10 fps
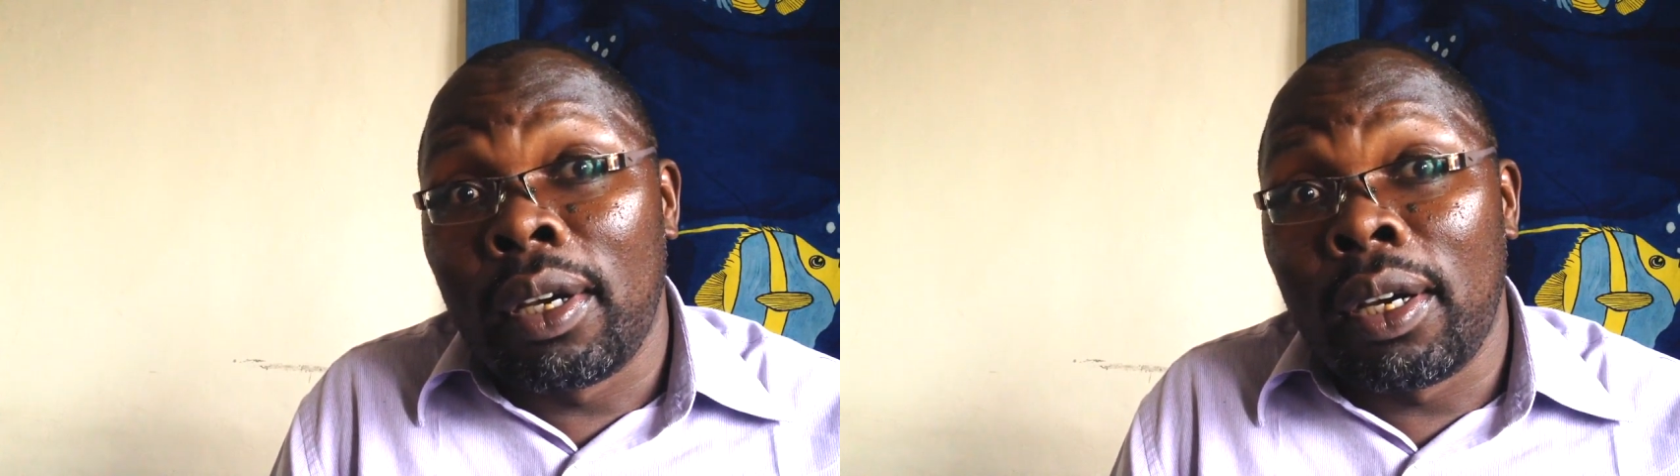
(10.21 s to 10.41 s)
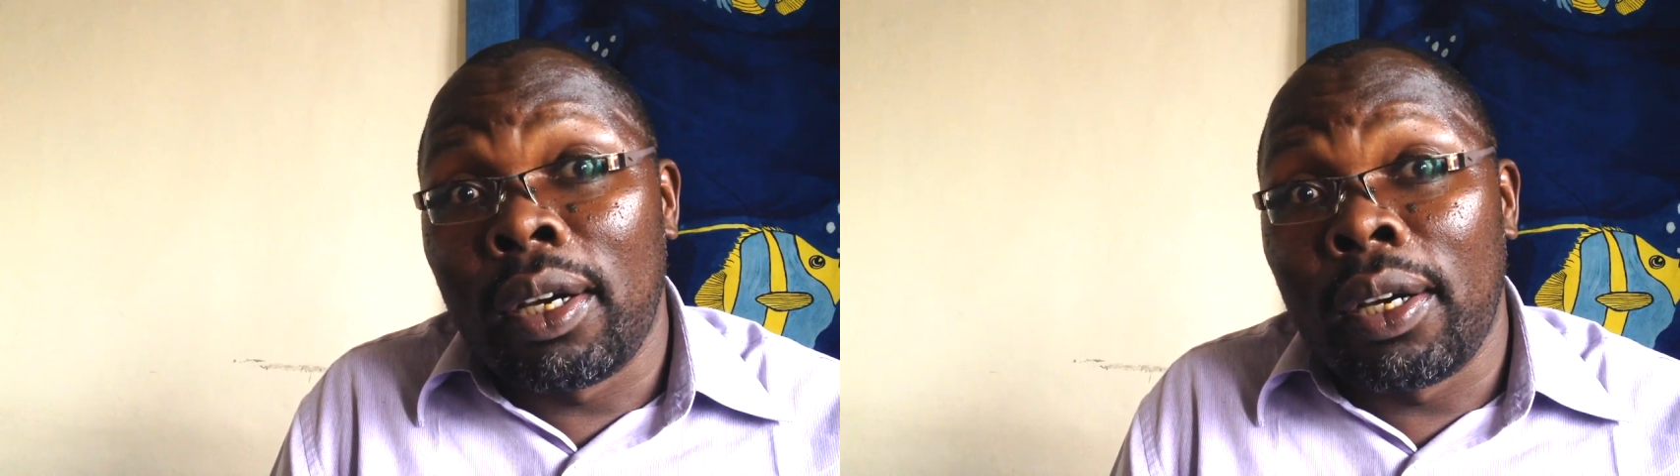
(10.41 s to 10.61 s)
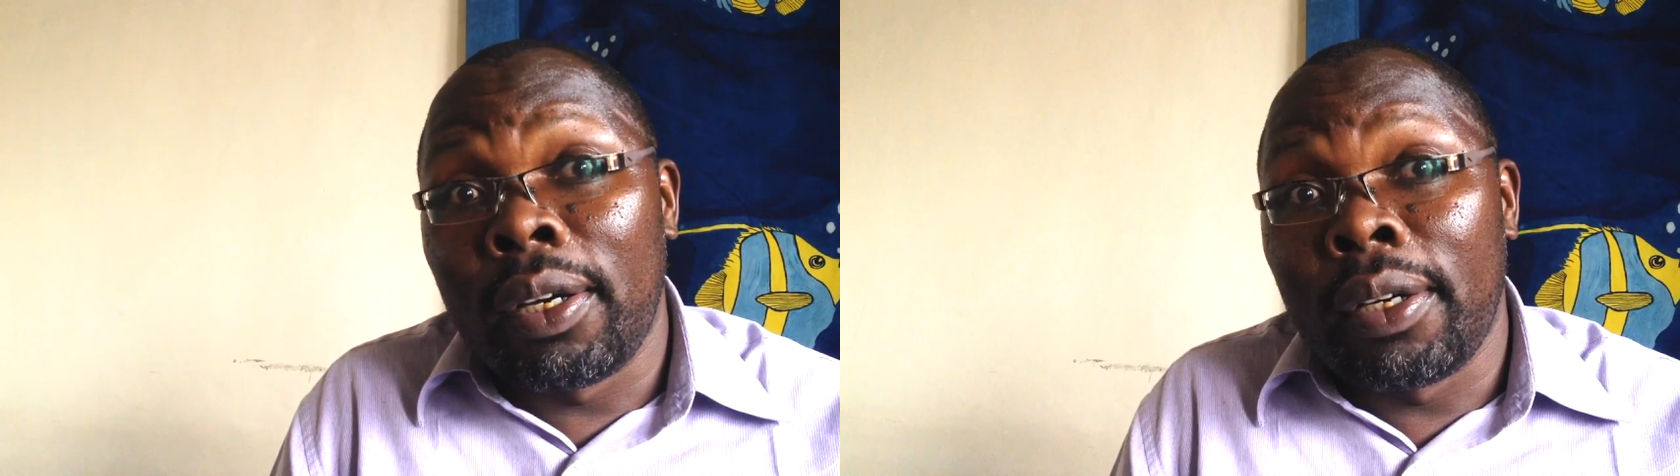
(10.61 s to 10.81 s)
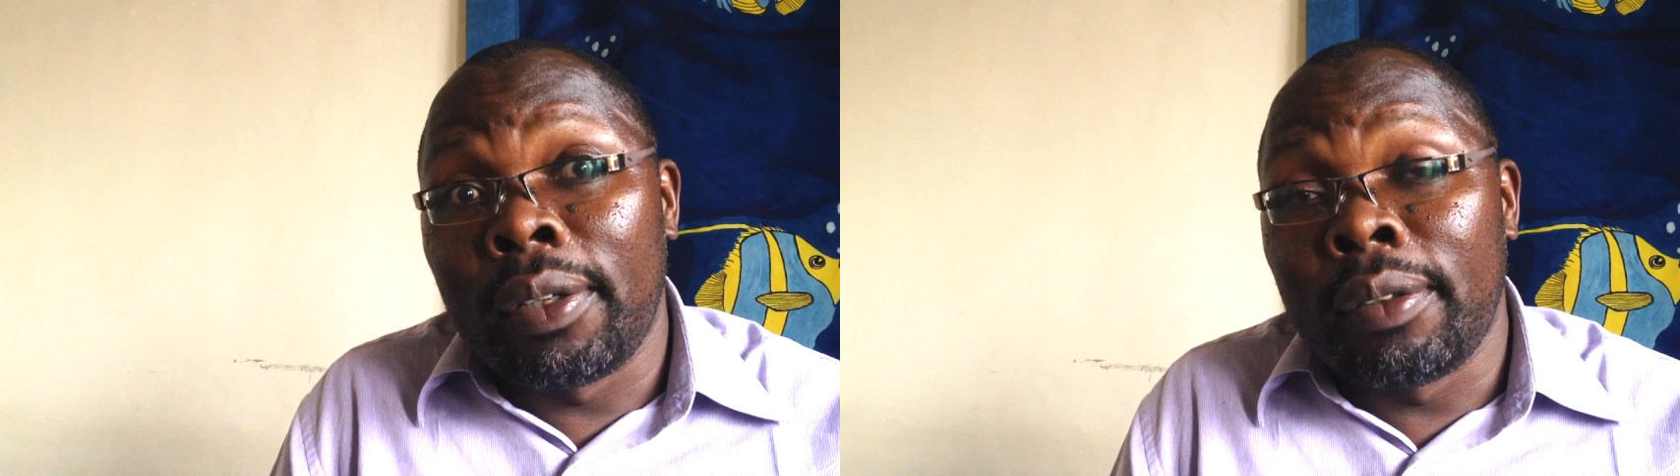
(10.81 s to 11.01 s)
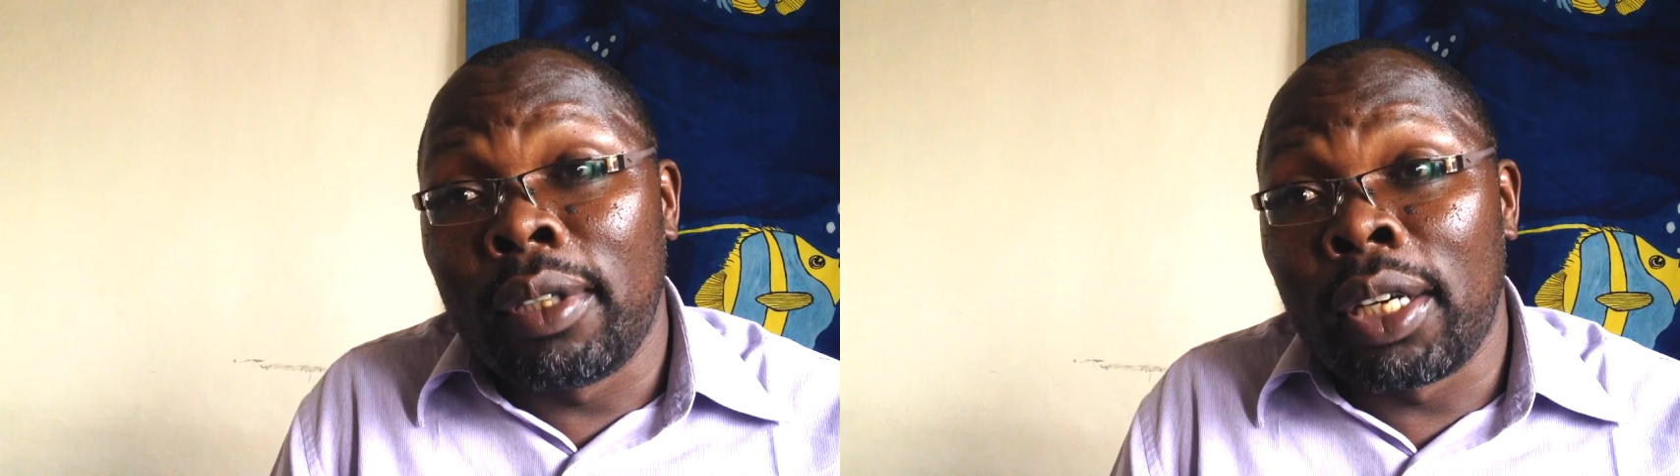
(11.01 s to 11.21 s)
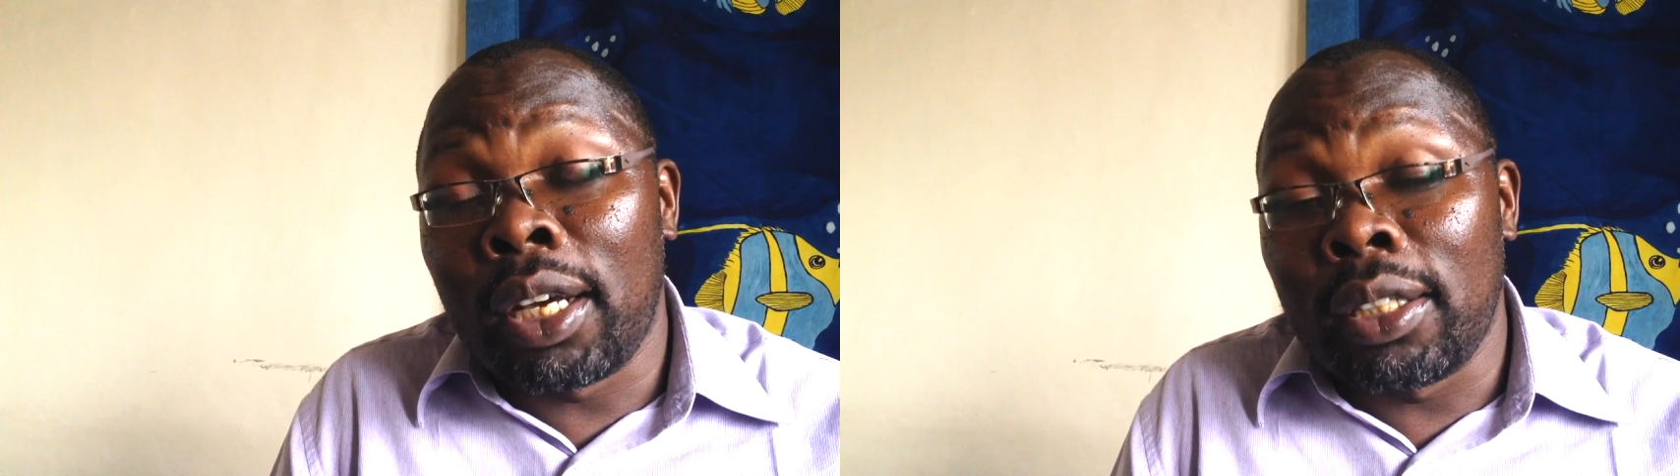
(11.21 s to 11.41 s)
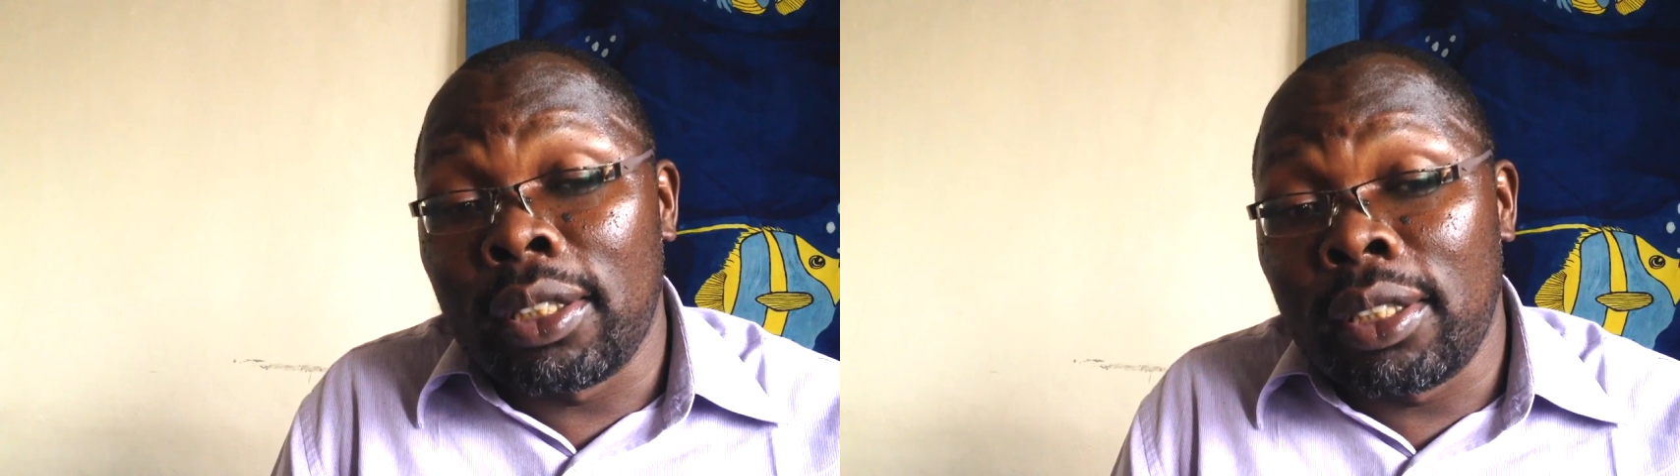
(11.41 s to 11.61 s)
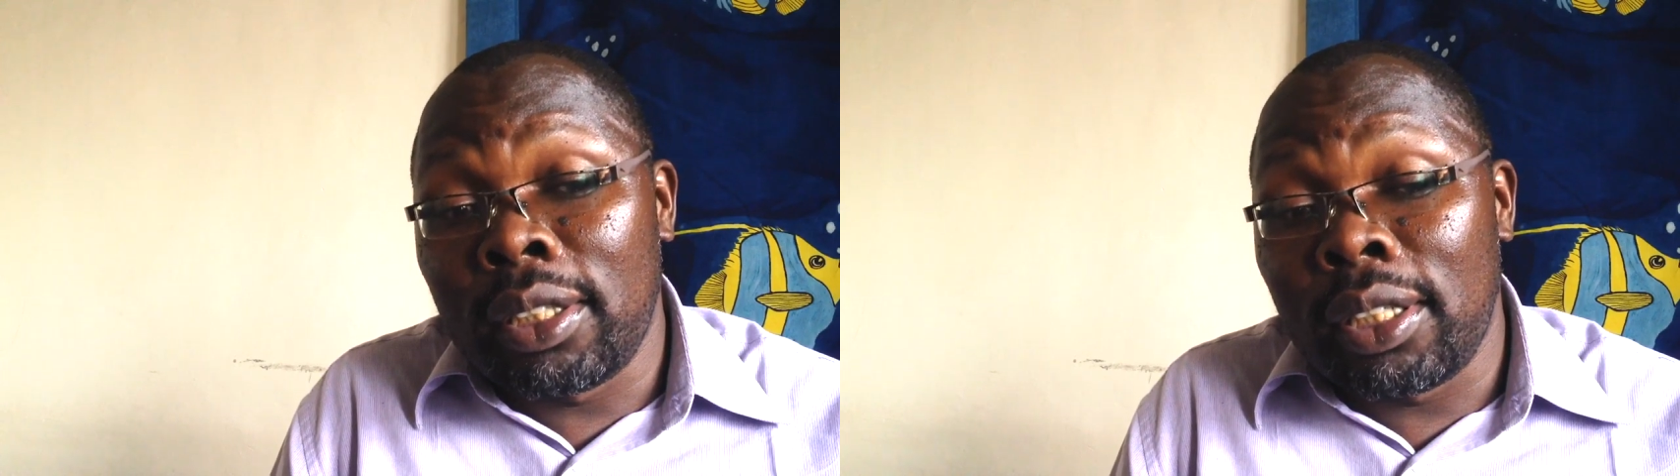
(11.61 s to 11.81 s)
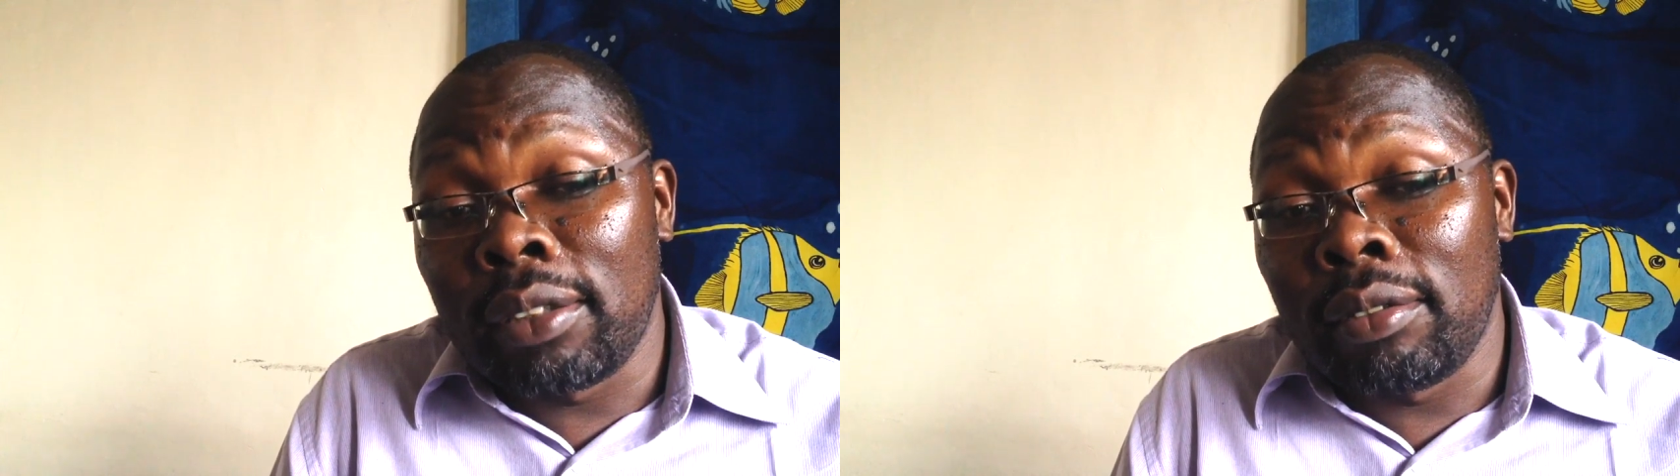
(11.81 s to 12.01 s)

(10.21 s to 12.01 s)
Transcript: uh, recalcitrance,